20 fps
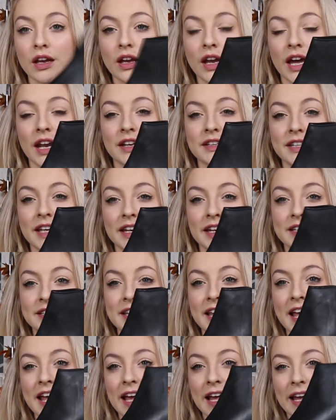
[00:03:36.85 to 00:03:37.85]
kind of day to
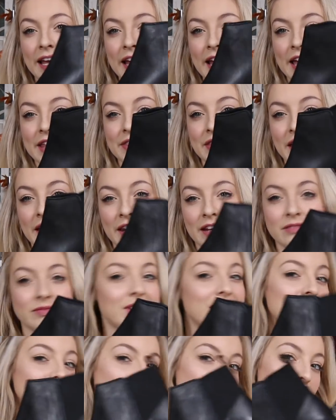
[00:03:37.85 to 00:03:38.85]
day, and
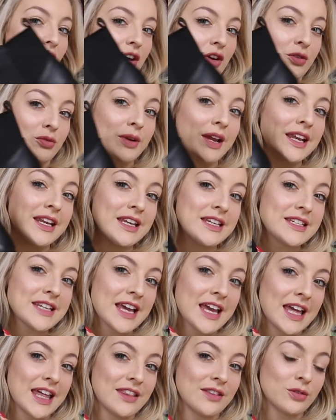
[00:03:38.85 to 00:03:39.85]
then even on a rainy
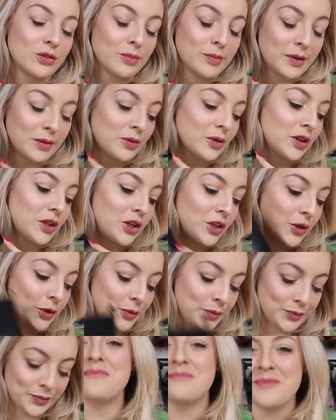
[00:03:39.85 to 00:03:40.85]
day, this would be really cute.